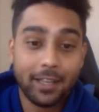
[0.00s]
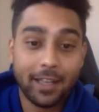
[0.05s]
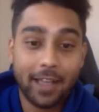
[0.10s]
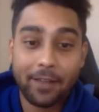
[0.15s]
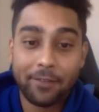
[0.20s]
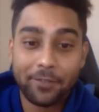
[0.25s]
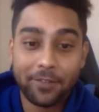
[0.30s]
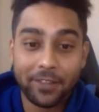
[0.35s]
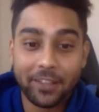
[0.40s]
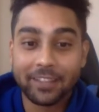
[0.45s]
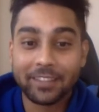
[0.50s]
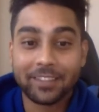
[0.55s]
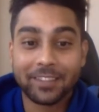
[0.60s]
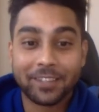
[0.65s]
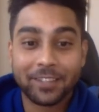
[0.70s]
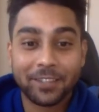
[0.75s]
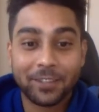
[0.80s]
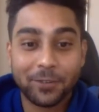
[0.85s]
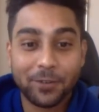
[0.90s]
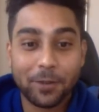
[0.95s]
I feel like the
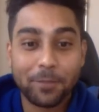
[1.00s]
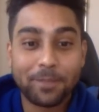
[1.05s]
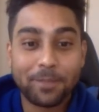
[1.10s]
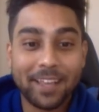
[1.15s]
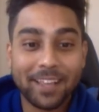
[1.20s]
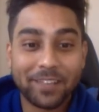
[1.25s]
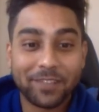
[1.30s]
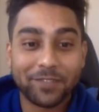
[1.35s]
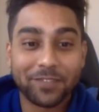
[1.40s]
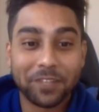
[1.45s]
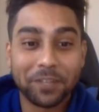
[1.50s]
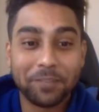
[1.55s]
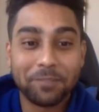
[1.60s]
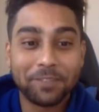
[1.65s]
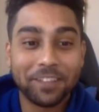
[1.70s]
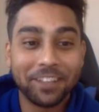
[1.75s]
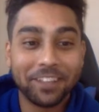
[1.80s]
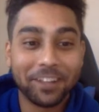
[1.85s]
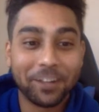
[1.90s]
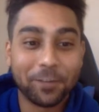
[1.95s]
script has flipped
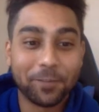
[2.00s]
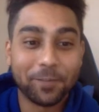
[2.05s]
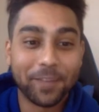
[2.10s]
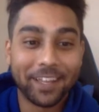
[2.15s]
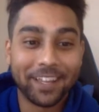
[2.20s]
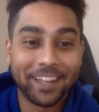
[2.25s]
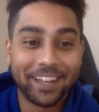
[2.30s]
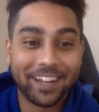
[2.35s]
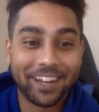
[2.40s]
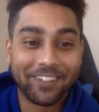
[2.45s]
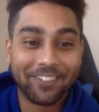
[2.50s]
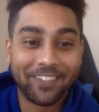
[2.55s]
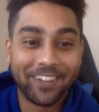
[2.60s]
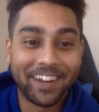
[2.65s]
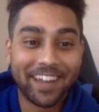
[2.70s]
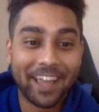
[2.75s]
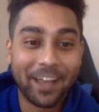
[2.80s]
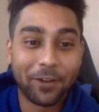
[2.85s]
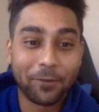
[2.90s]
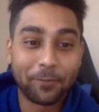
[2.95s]
a little bit here, where
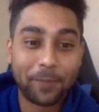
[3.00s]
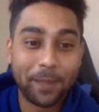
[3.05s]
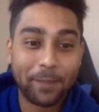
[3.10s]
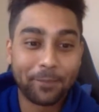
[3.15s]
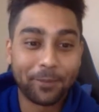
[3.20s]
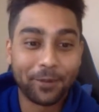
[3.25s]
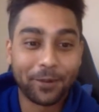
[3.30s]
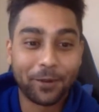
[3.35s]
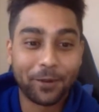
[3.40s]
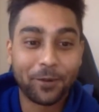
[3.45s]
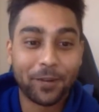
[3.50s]
now people are